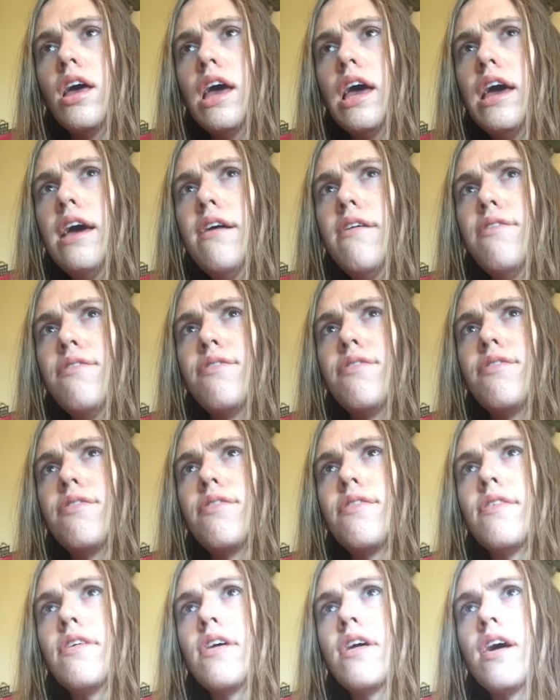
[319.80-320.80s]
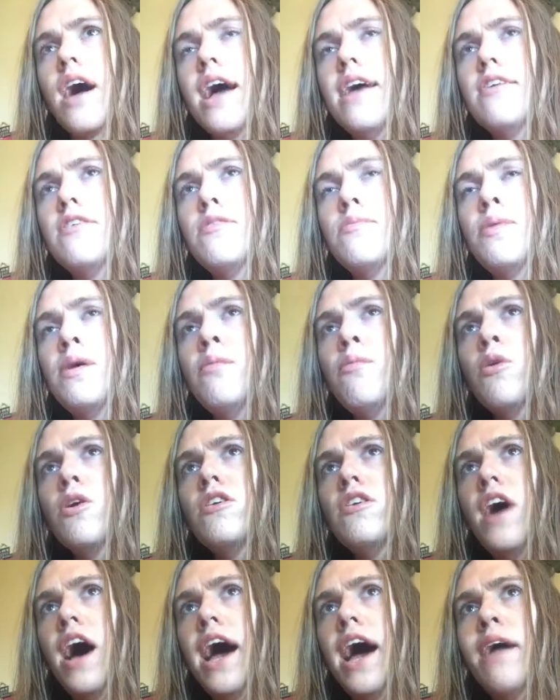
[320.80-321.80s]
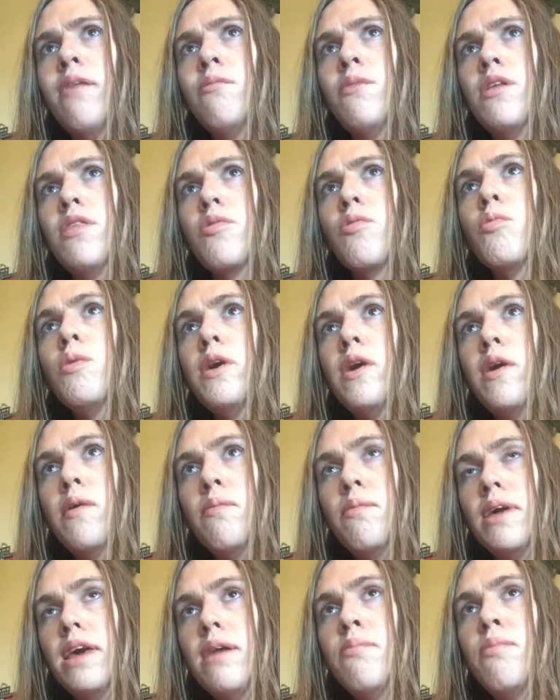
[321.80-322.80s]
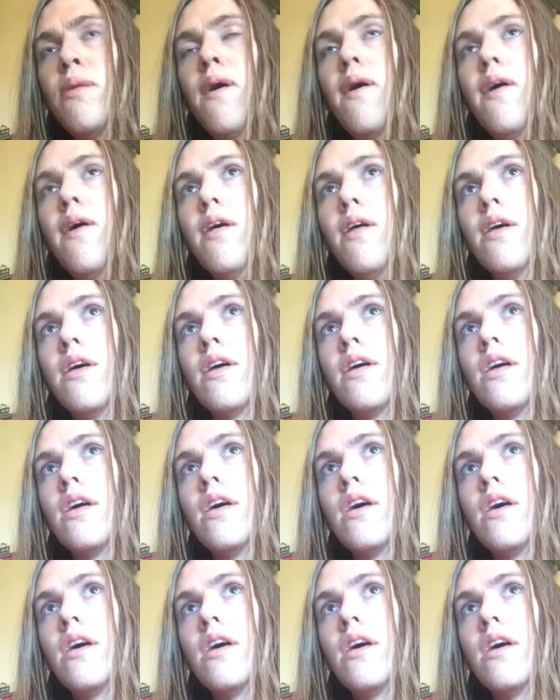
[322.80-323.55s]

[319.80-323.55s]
if I spend more time with real people,